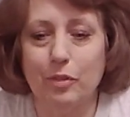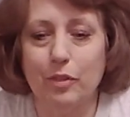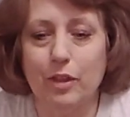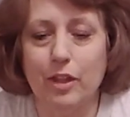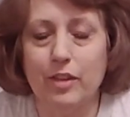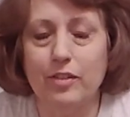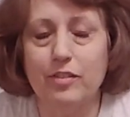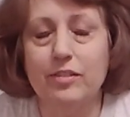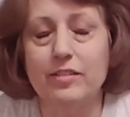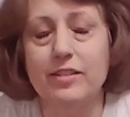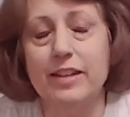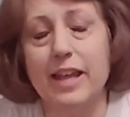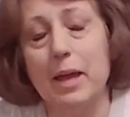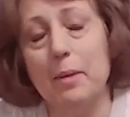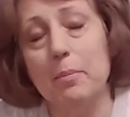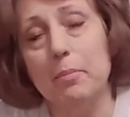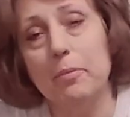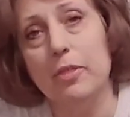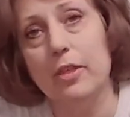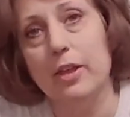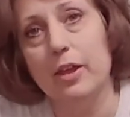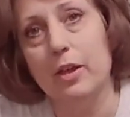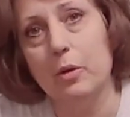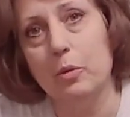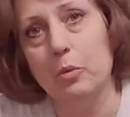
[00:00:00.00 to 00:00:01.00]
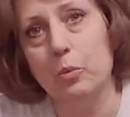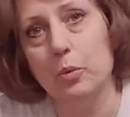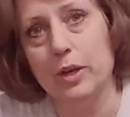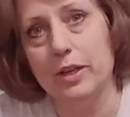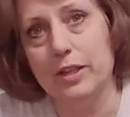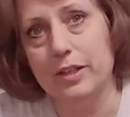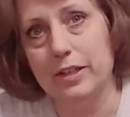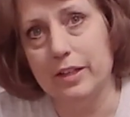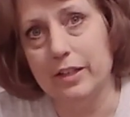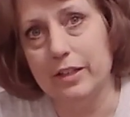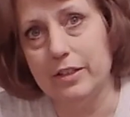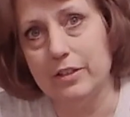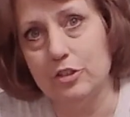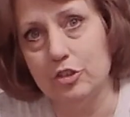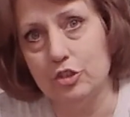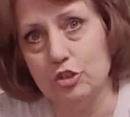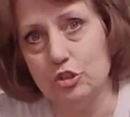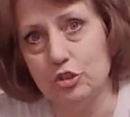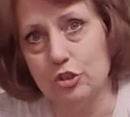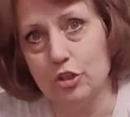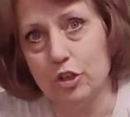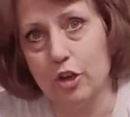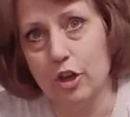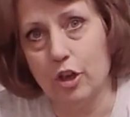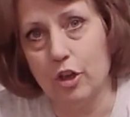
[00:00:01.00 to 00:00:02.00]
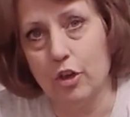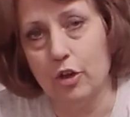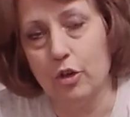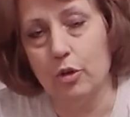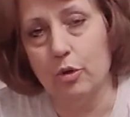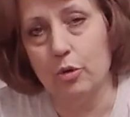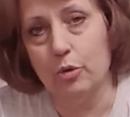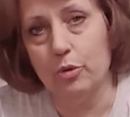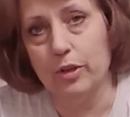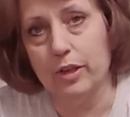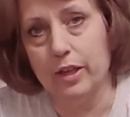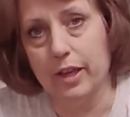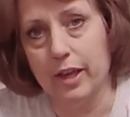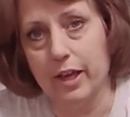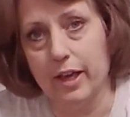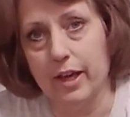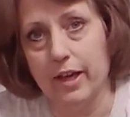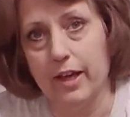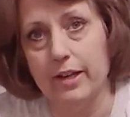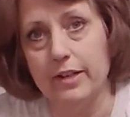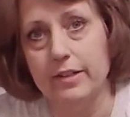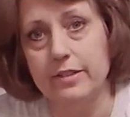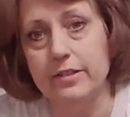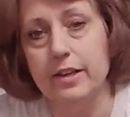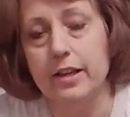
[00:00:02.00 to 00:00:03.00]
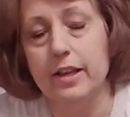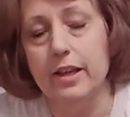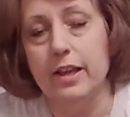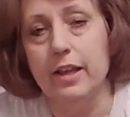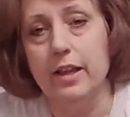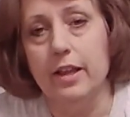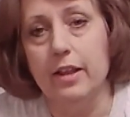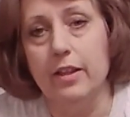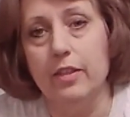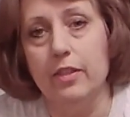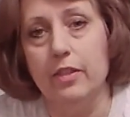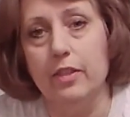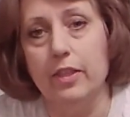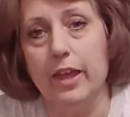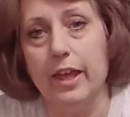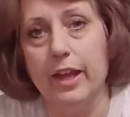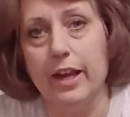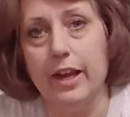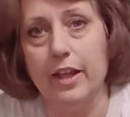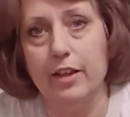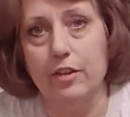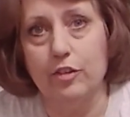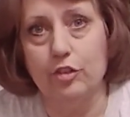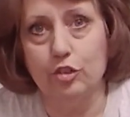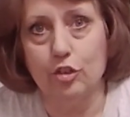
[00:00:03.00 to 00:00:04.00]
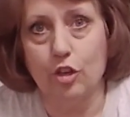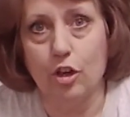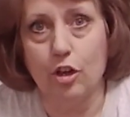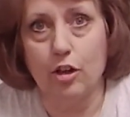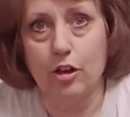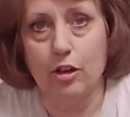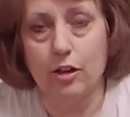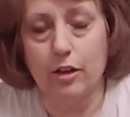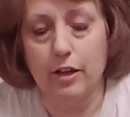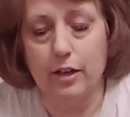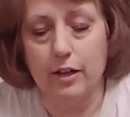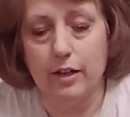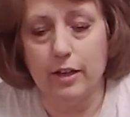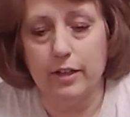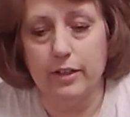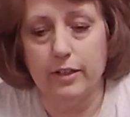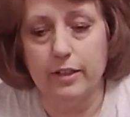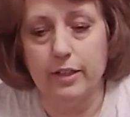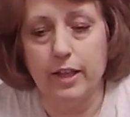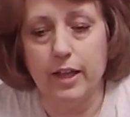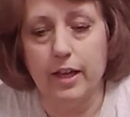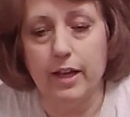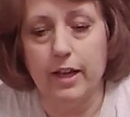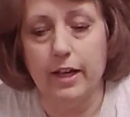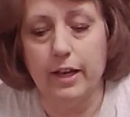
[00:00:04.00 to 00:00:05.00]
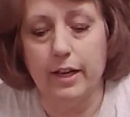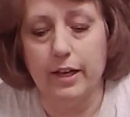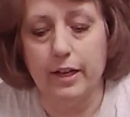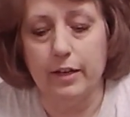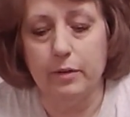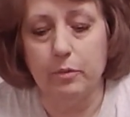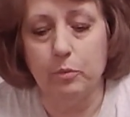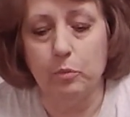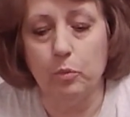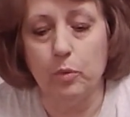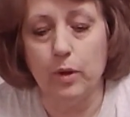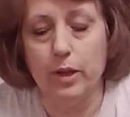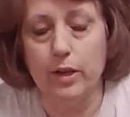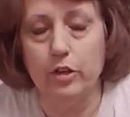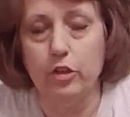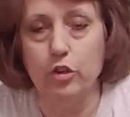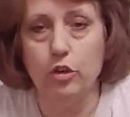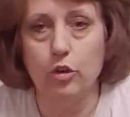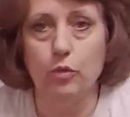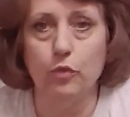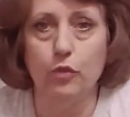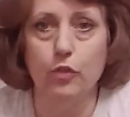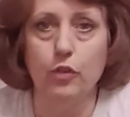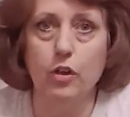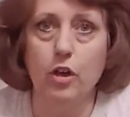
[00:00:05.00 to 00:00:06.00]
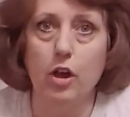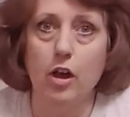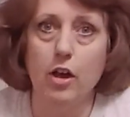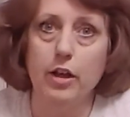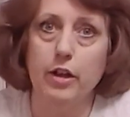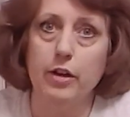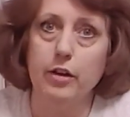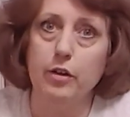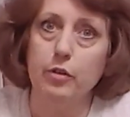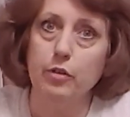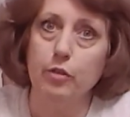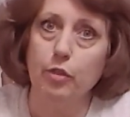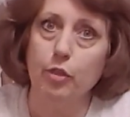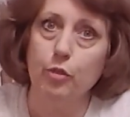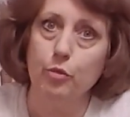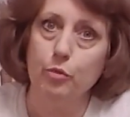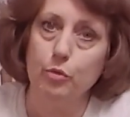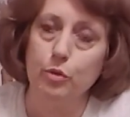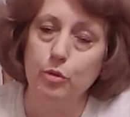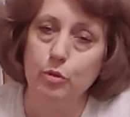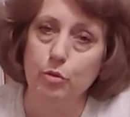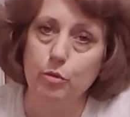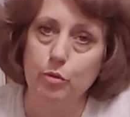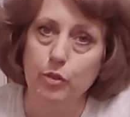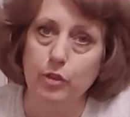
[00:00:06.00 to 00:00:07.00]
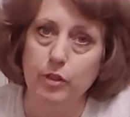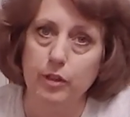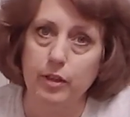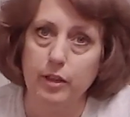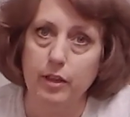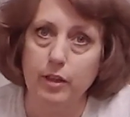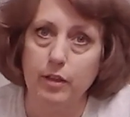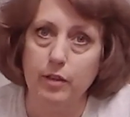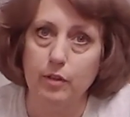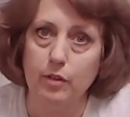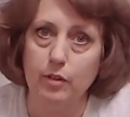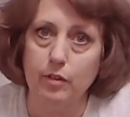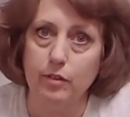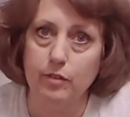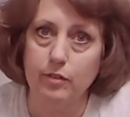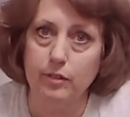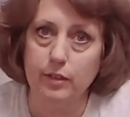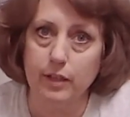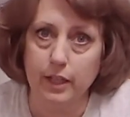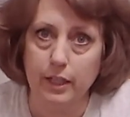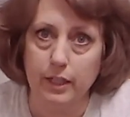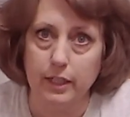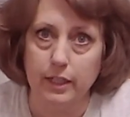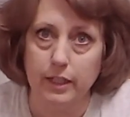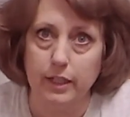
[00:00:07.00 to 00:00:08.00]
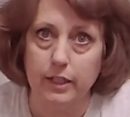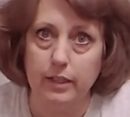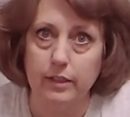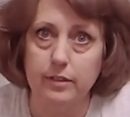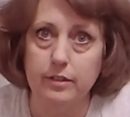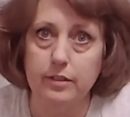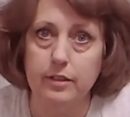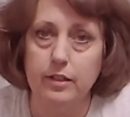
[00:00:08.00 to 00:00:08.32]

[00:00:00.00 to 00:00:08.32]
a step that we didn't show yet that I saw online, when you've gone through the skillet